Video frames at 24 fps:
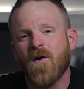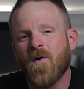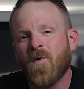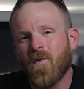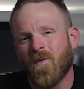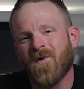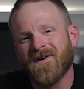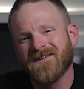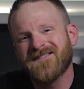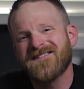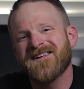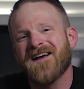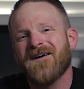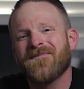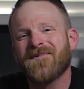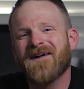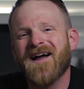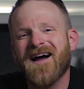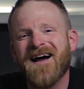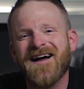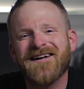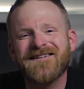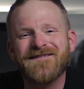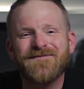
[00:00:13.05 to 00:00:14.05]
What's up,
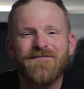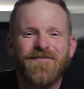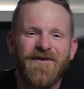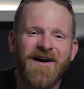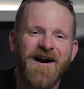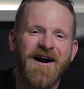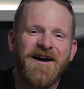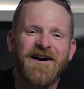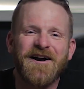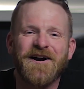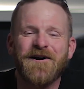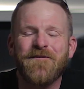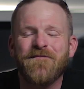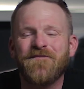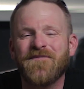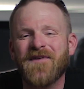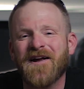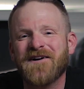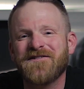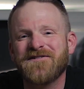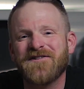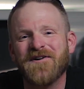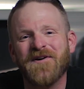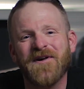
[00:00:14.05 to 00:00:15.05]
guys? Bryan here.
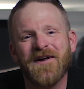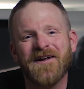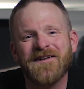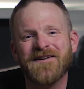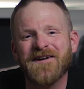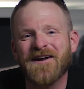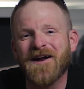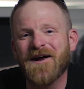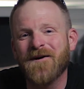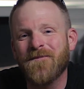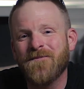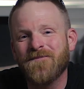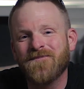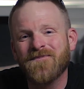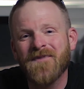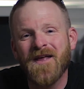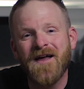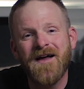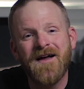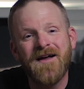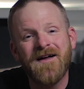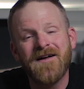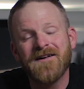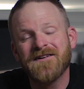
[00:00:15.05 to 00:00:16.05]
Thanks for tuning in today.
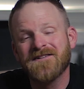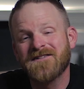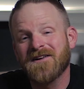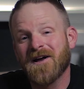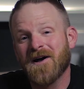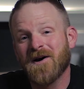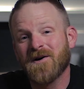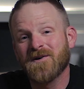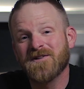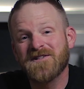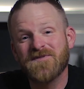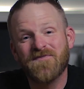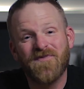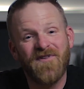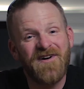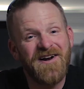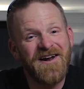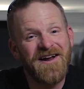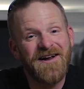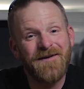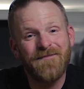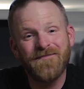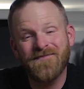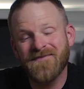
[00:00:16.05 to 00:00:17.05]
So
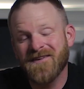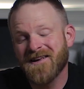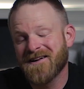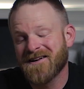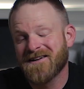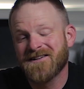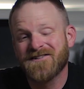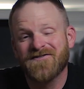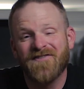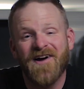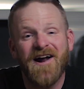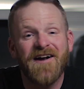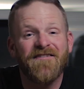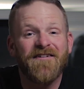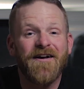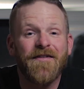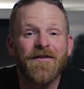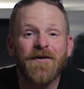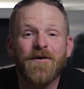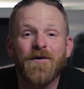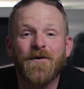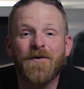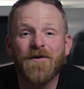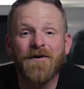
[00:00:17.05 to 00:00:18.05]
spring is right around
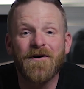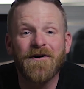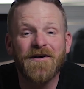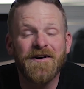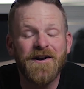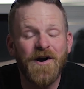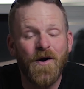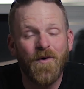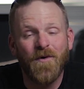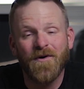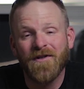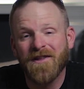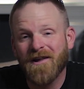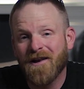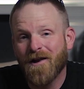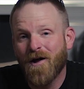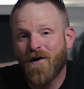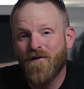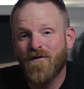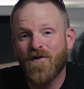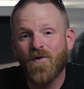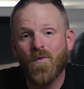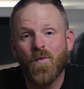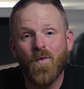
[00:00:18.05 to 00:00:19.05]
the corner. You know, we're a little
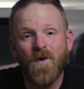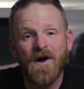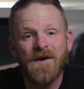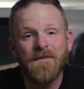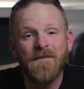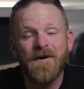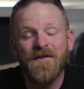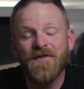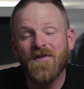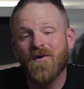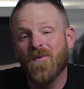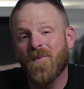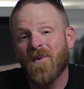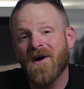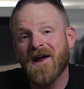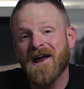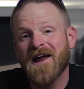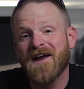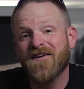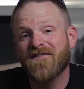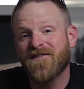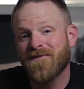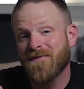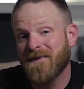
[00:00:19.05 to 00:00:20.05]
over 1 month
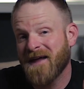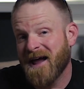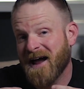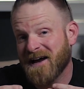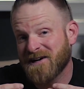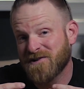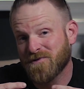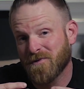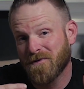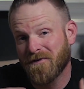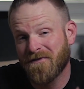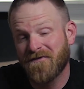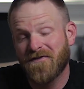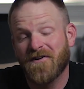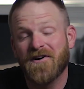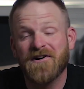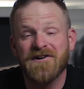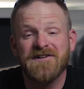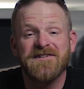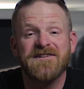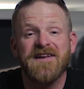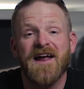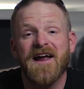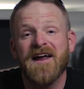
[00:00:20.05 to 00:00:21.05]
away from the actual
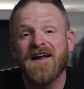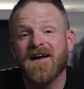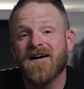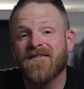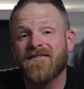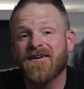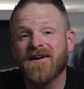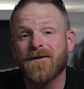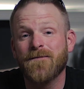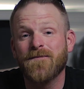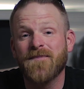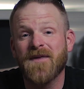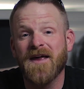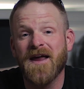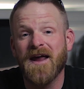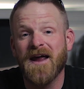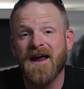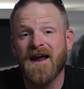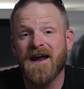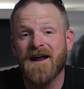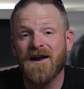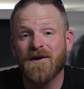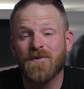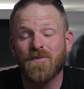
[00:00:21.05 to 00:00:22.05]
first day of it,
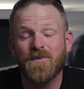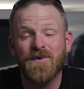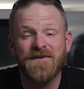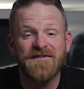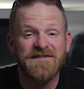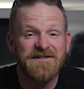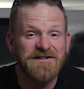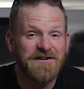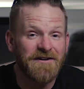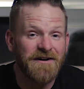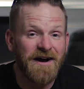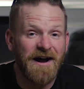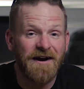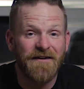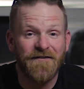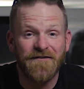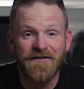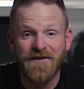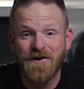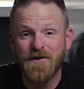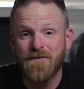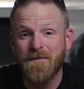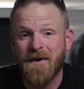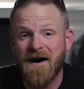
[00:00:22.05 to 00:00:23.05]
and we've still got a
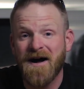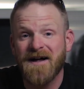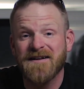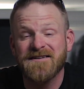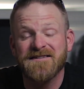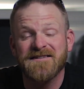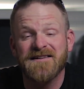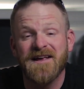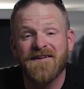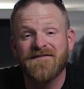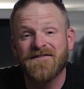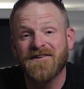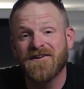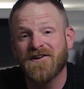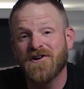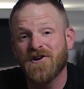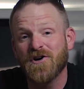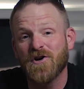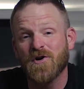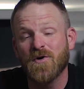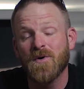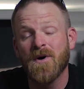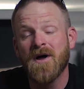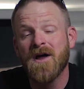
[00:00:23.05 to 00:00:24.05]
few mods left to
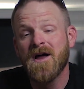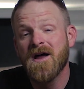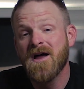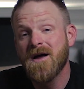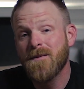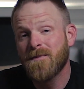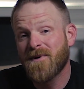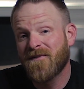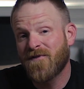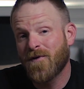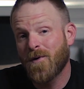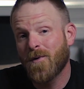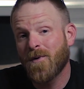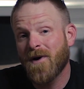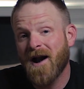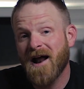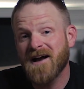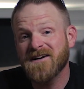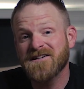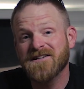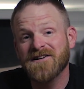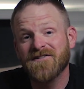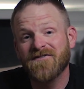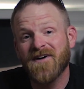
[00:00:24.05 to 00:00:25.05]
do before we're
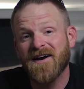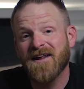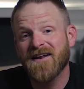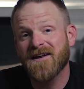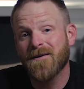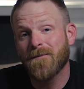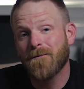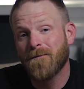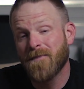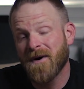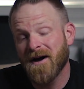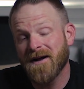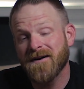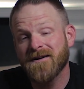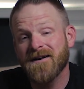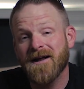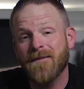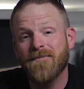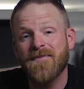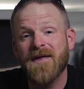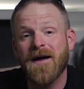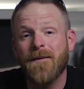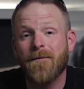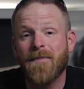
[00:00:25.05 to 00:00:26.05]
actually ready to button
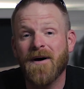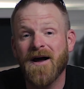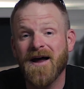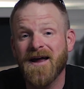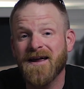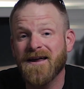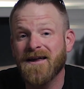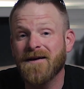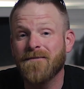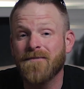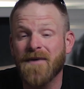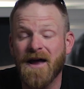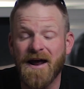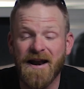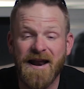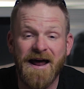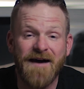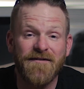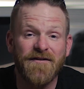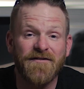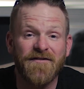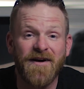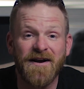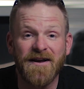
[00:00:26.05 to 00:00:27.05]
up that bike and
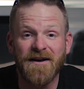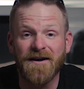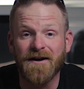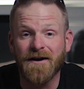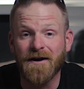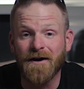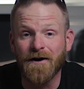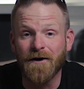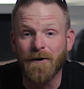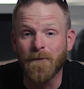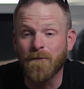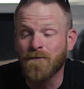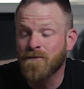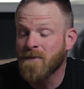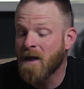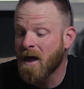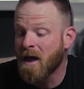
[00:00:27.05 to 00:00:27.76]
have it ready to go.